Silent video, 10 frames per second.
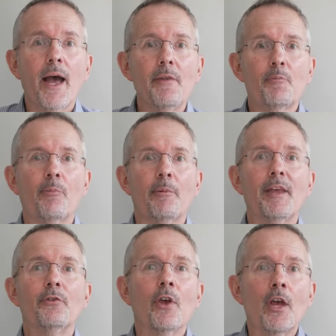And the problem
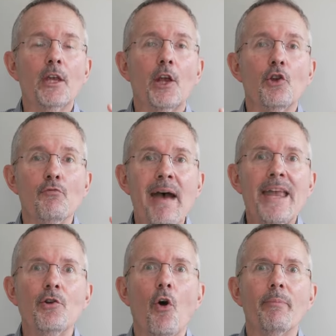is, you know, you
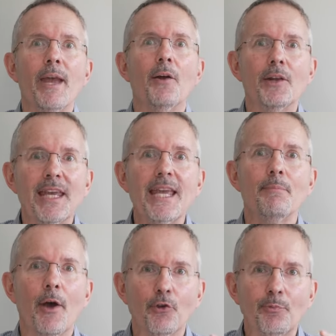may not be able to
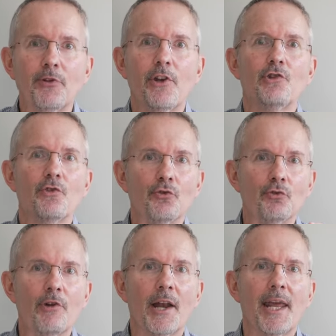keep those positions
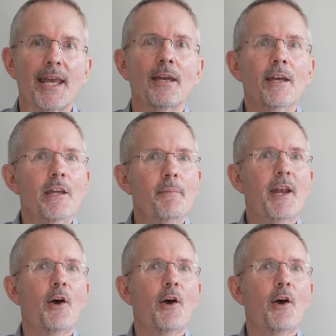running. You may